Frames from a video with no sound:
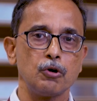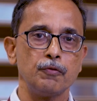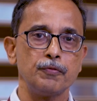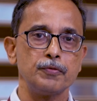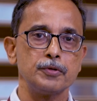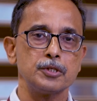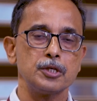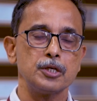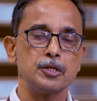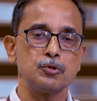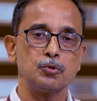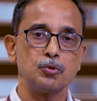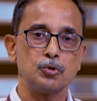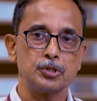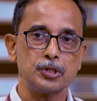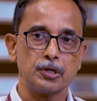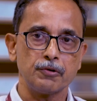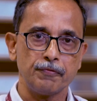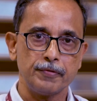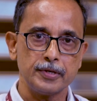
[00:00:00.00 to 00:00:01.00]
offices
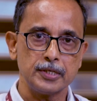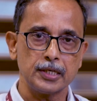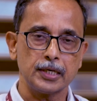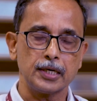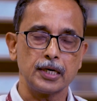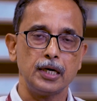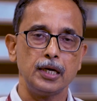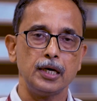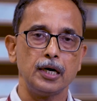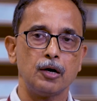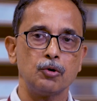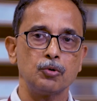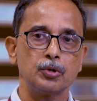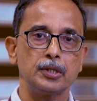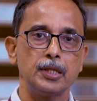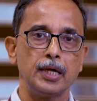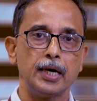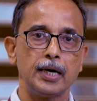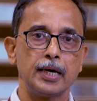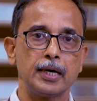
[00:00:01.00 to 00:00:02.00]
which are physically
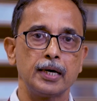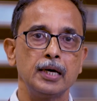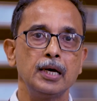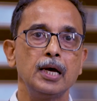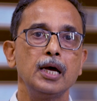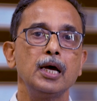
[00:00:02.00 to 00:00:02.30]
out there,